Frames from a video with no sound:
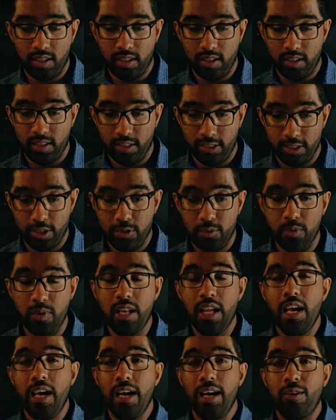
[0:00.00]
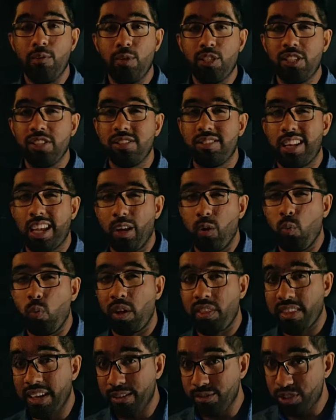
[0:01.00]
the tool, which is like
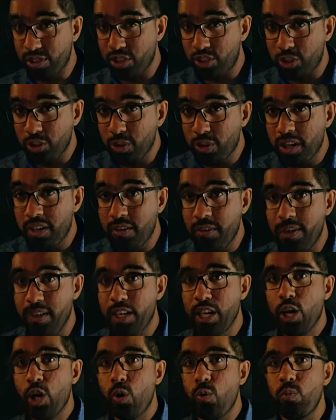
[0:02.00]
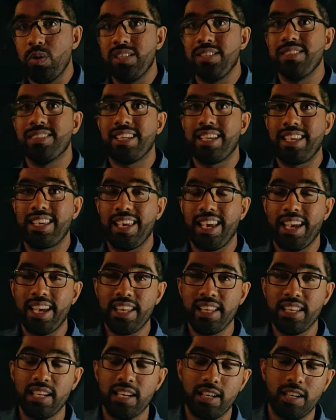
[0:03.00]
1200, which is
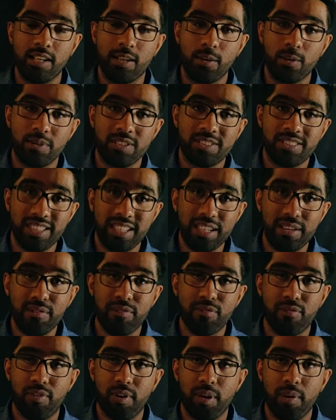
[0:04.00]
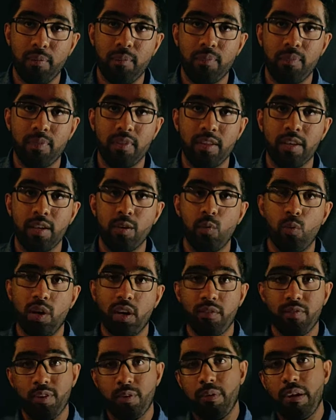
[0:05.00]
again received from one of
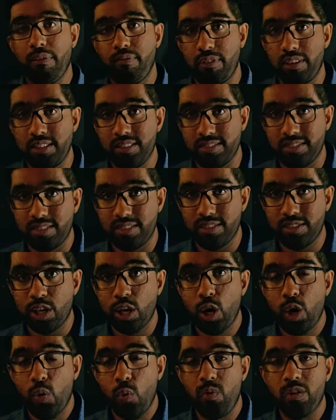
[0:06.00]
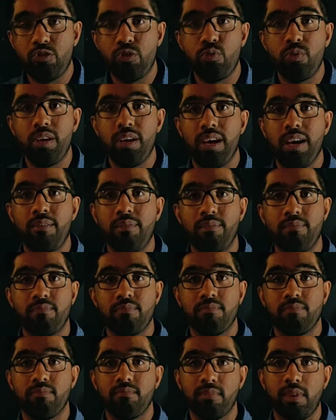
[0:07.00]
the references which
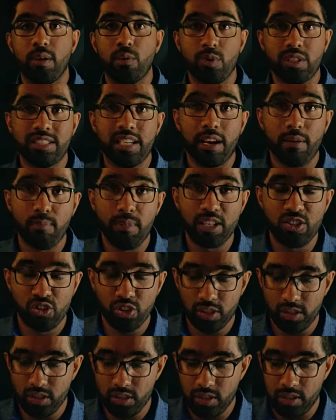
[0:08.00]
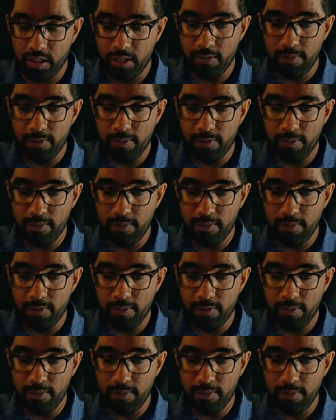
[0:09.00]
I mentioned earlier.